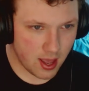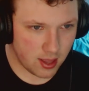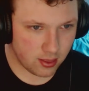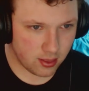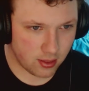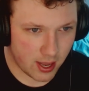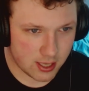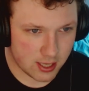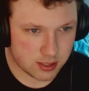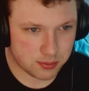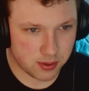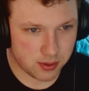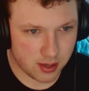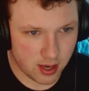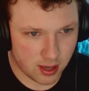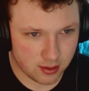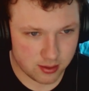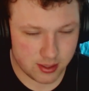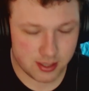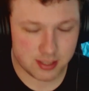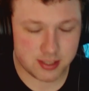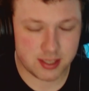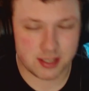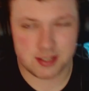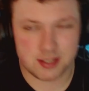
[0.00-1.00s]
And last but
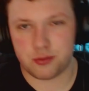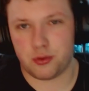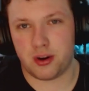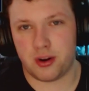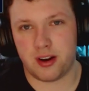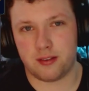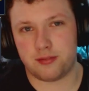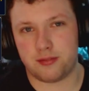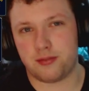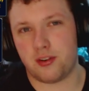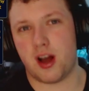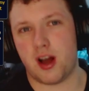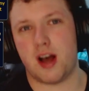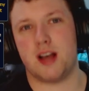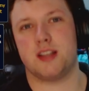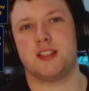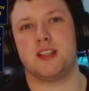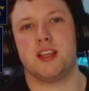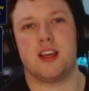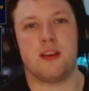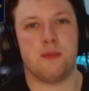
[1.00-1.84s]
not least is Ring of Frost.